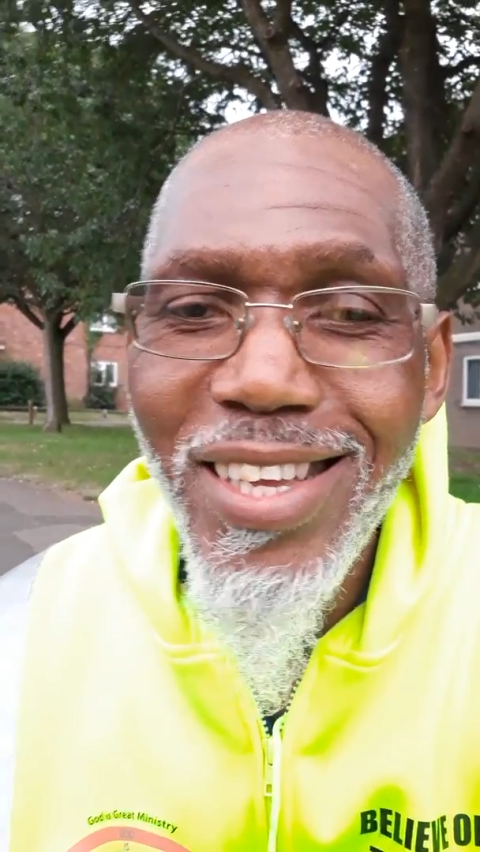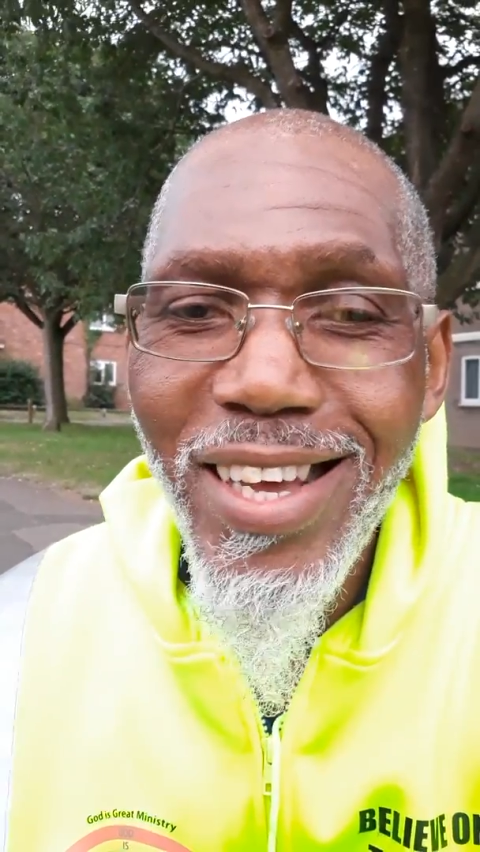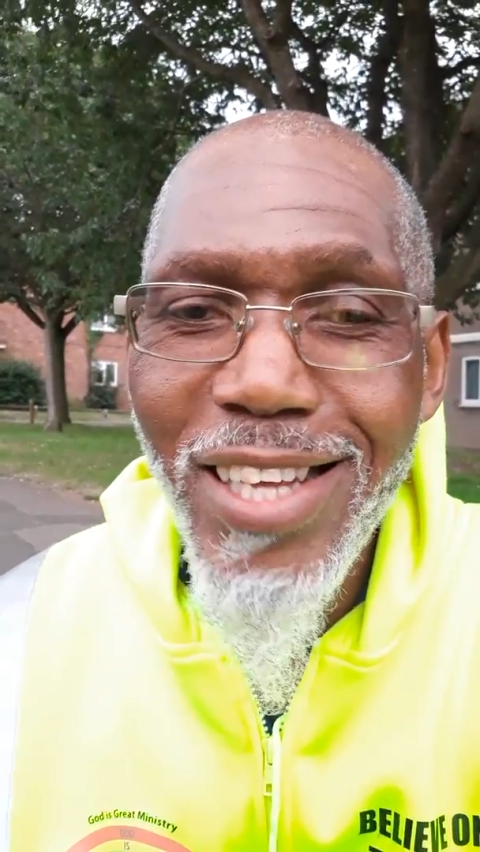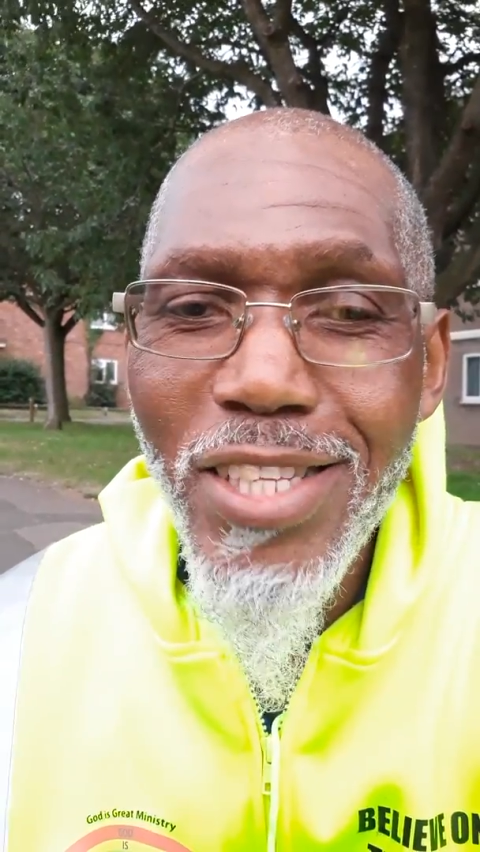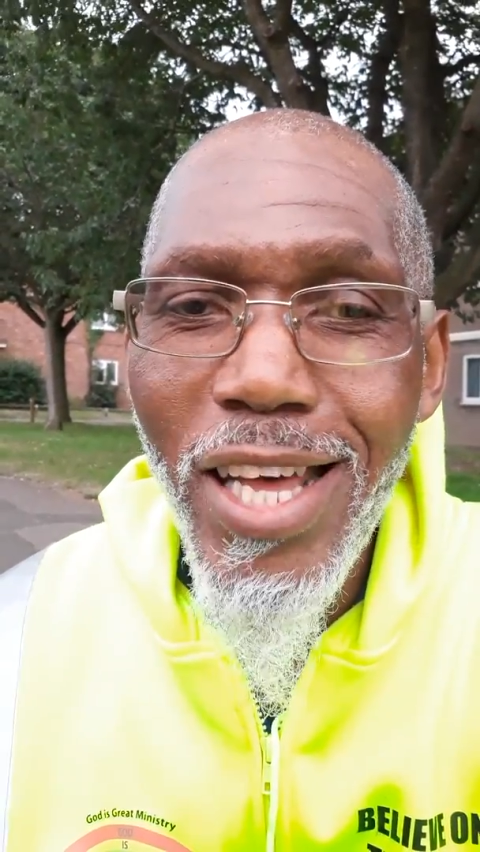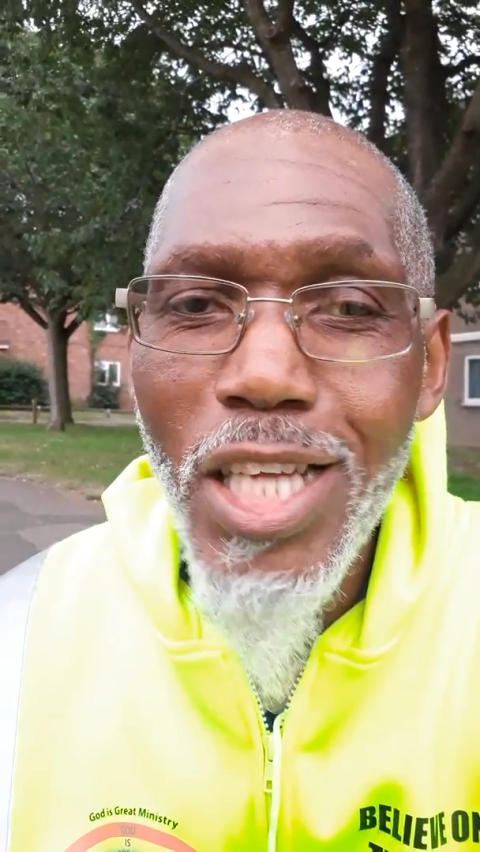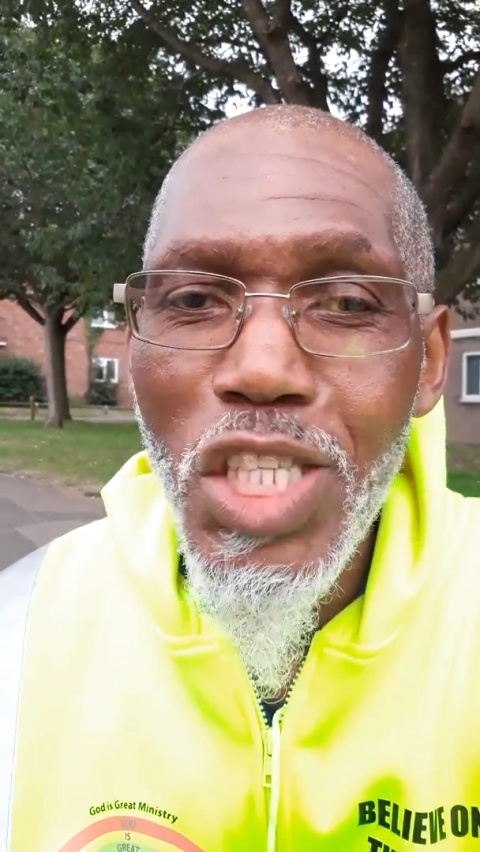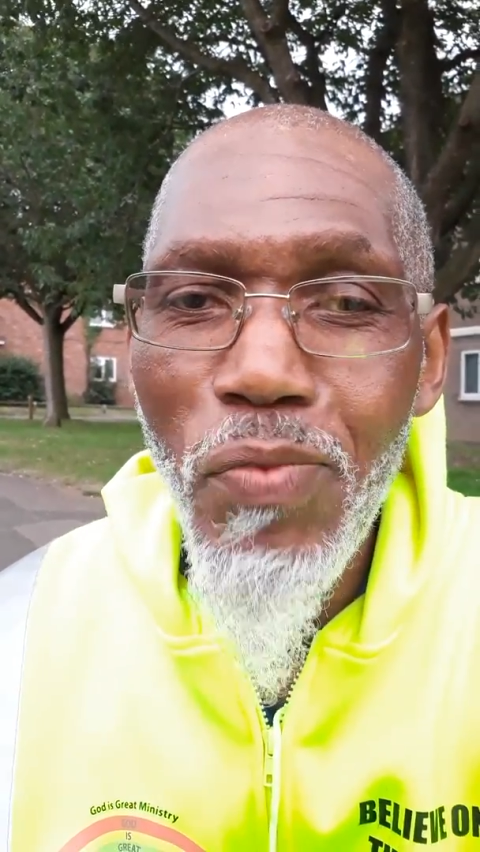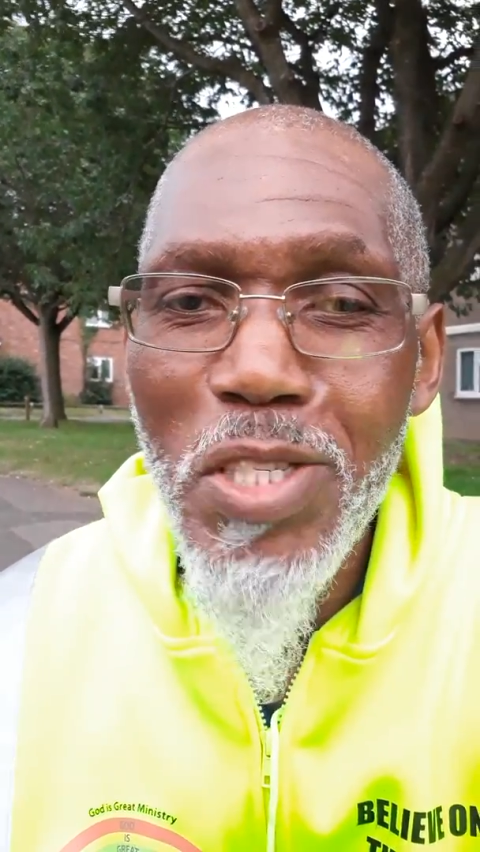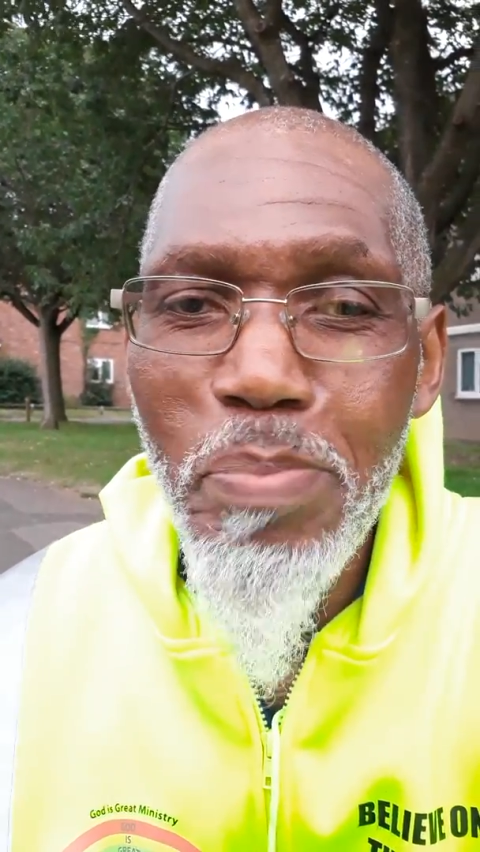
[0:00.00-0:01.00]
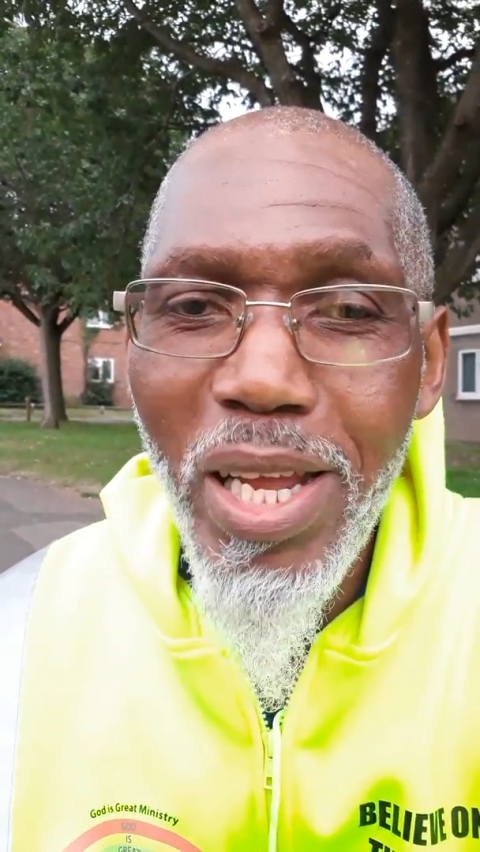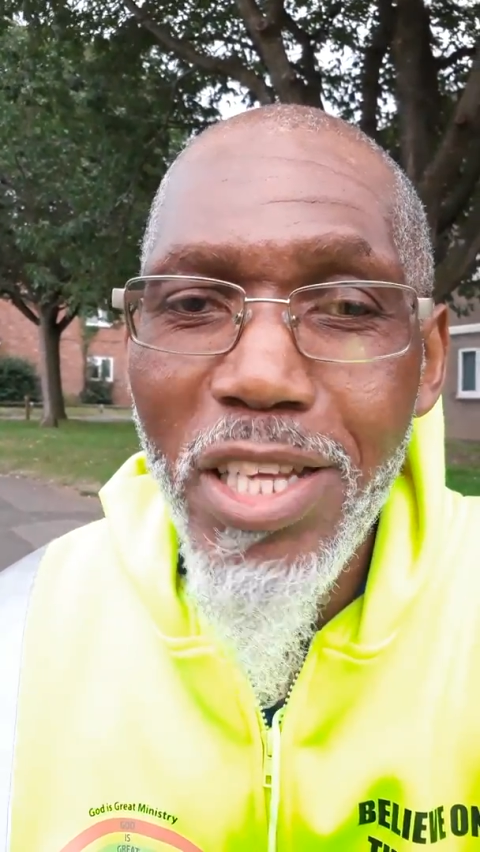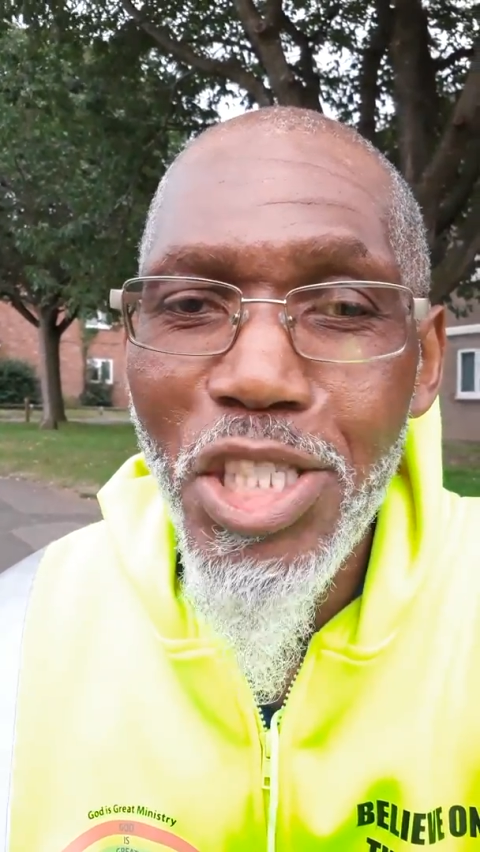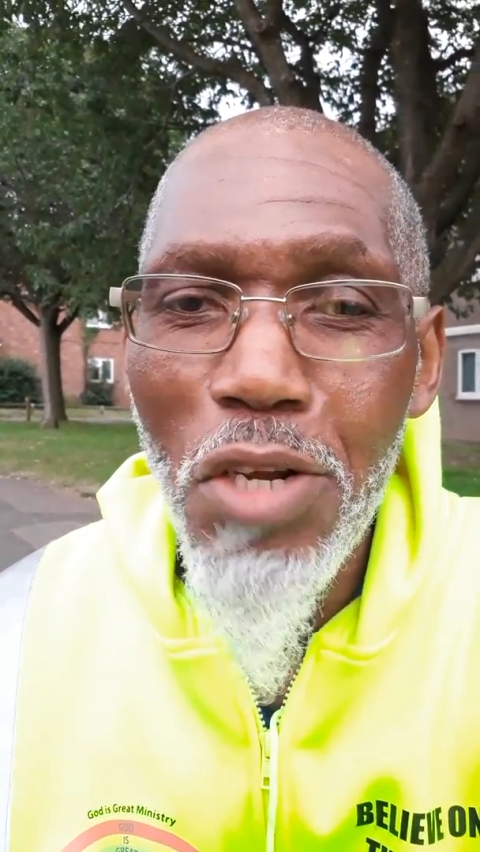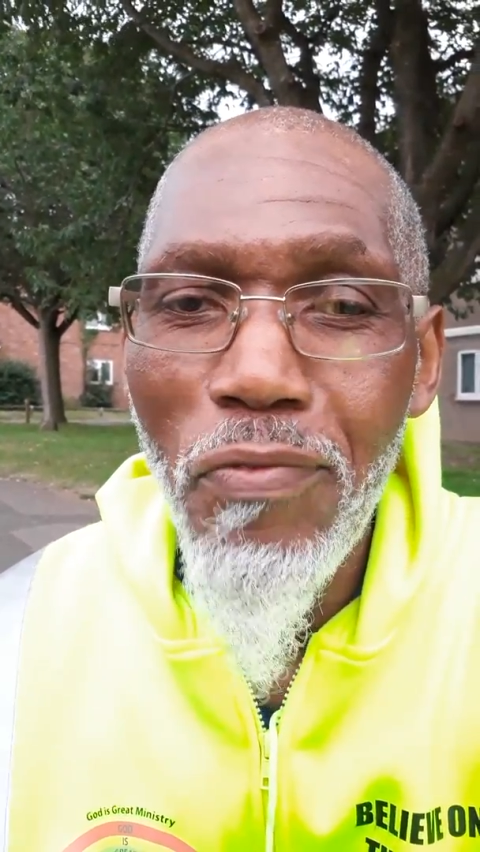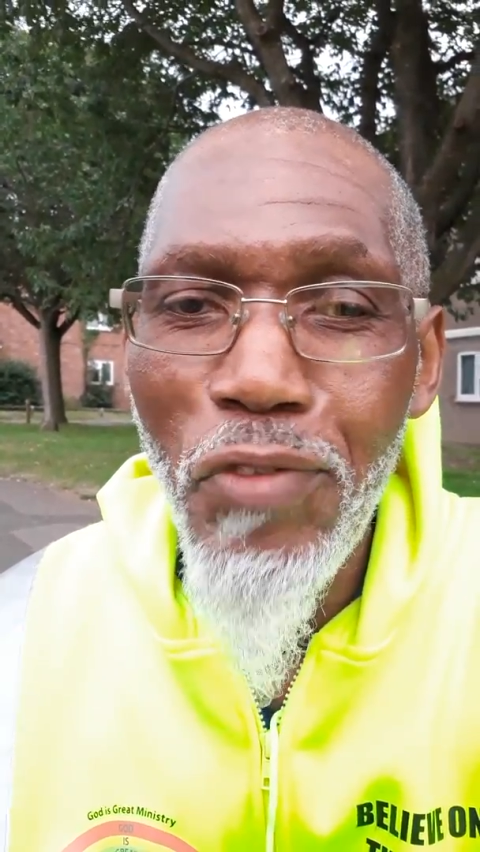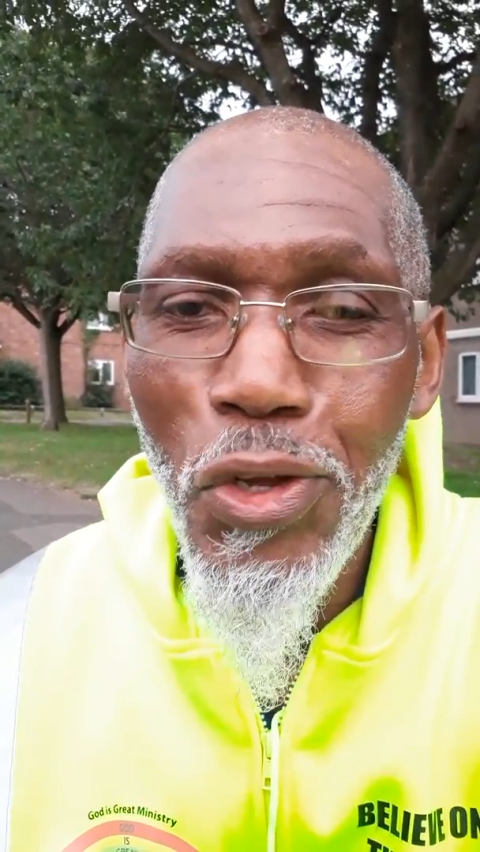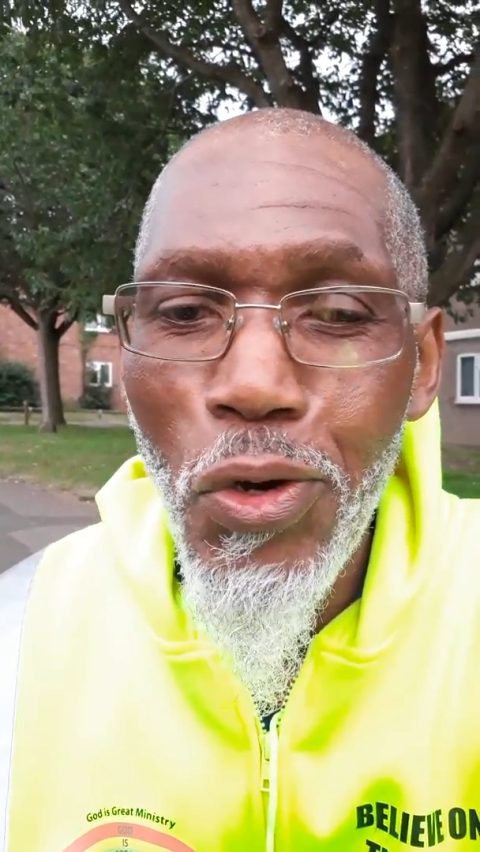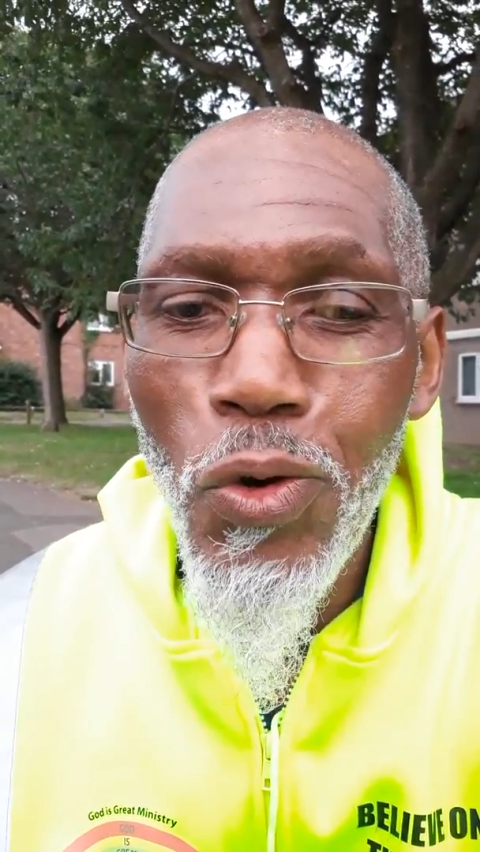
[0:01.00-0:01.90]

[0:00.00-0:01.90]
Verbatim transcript: and out of his belly shall flow